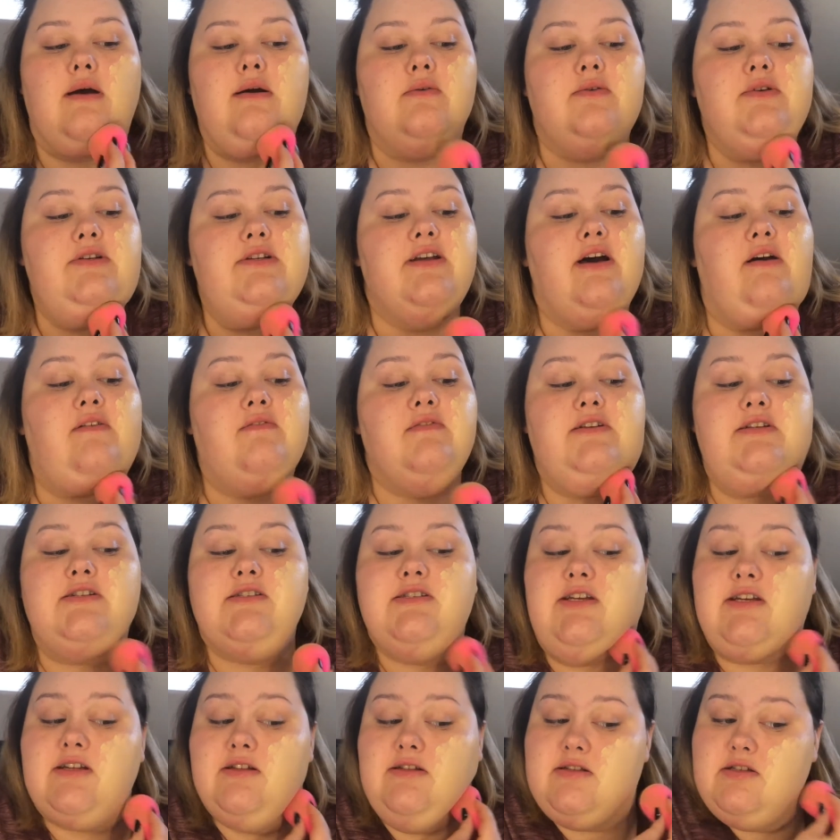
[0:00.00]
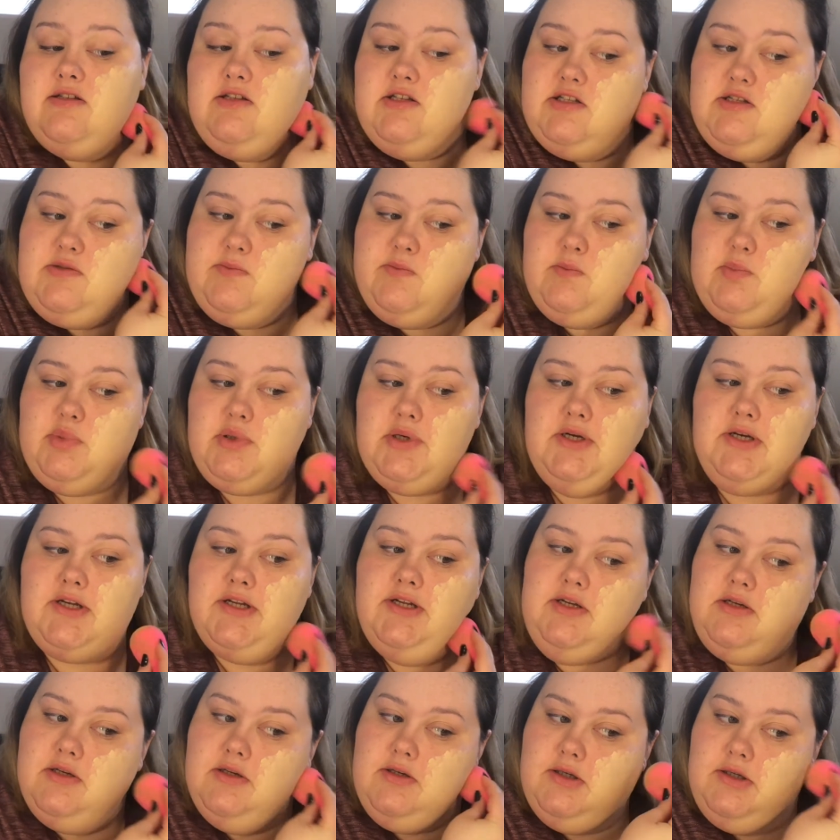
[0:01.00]
I would definitely say this is
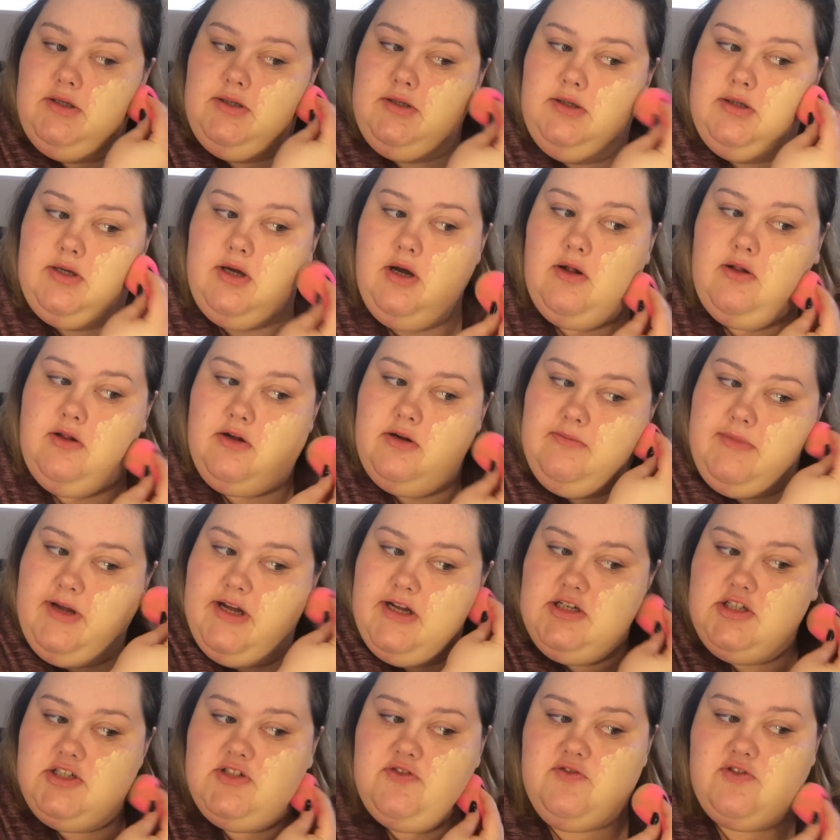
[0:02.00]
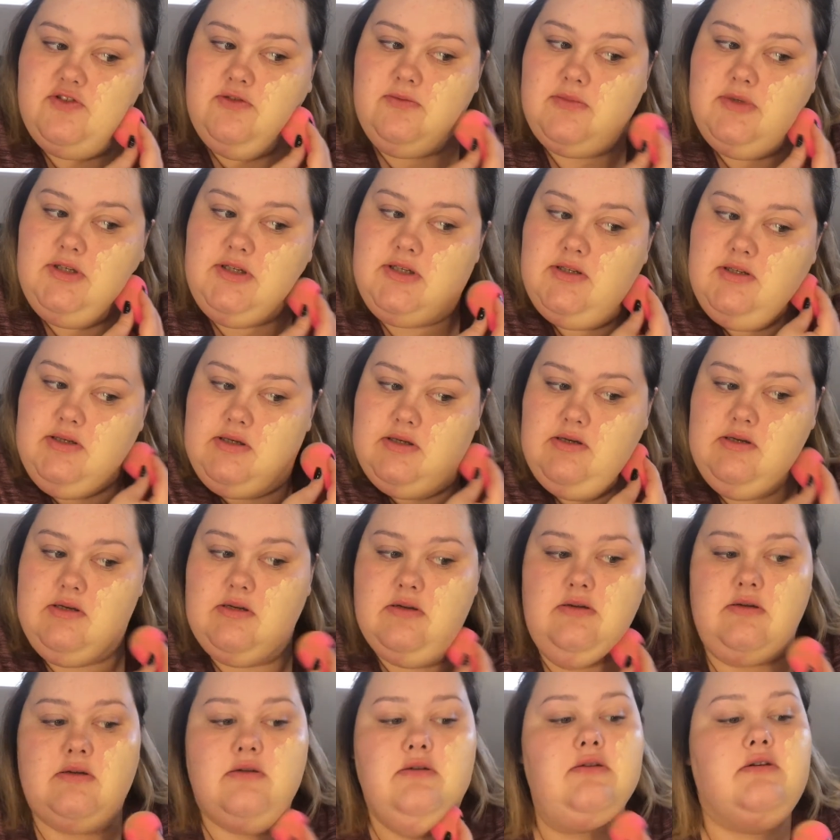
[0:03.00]
pretty good color match for me,
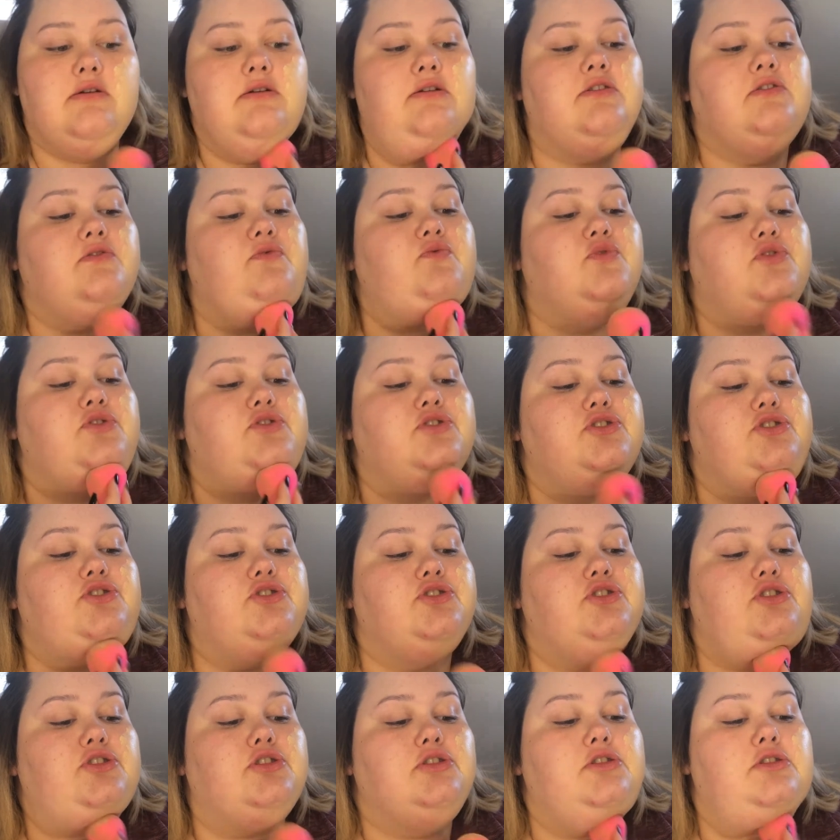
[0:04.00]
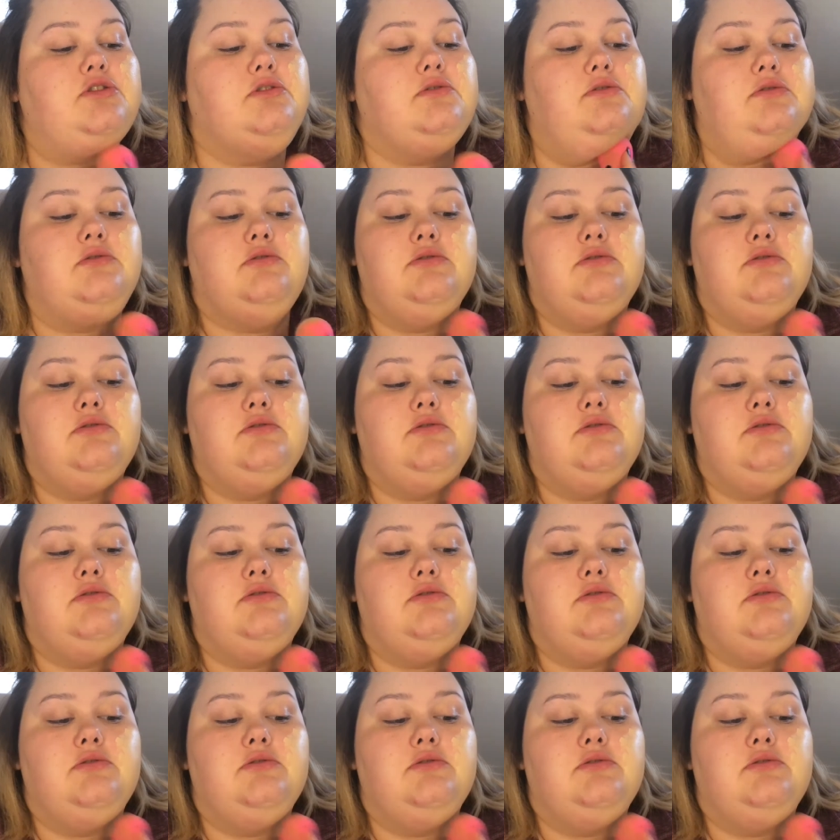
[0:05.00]
for sure.